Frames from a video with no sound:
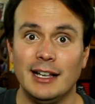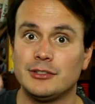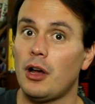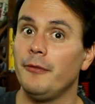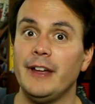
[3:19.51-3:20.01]

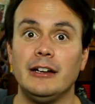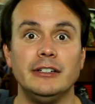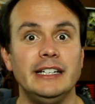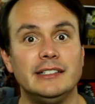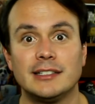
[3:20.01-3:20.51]
That's all
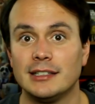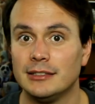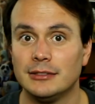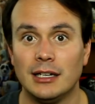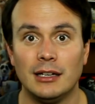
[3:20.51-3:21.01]
Vader needs.
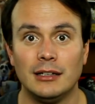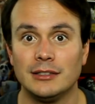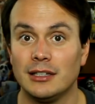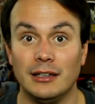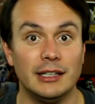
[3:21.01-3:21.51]

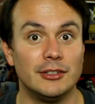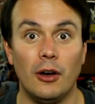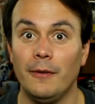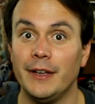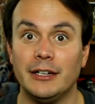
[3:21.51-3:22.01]
That's
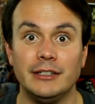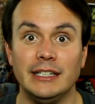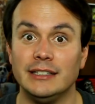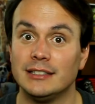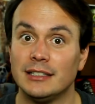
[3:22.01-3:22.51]
all Vader
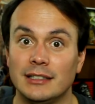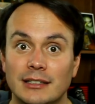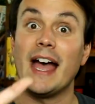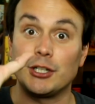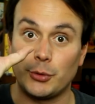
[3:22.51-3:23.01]
needs.
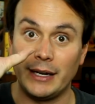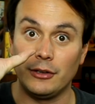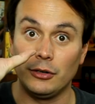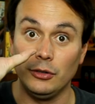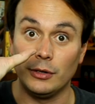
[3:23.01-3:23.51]
That
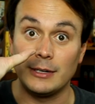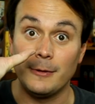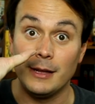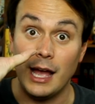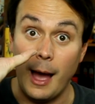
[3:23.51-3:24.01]
trailer looked
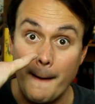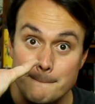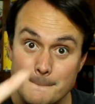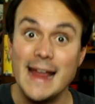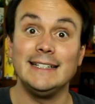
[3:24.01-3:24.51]

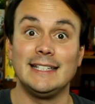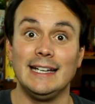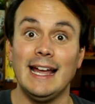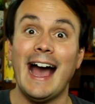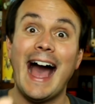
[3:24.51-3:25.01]

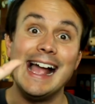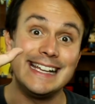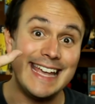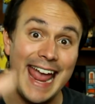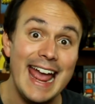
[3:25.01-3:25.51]
amazing.
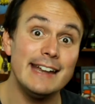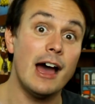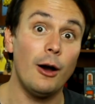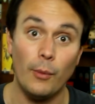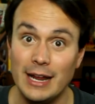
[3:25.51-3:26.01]
I
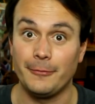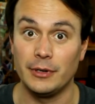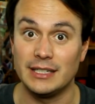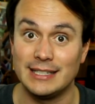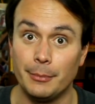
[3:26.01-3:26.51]
cannot wait
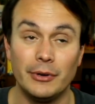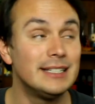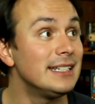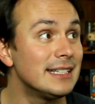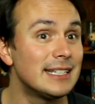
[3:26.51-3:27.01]
for December.
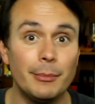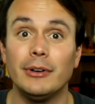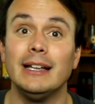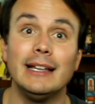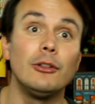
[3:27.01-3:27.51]
Is it December?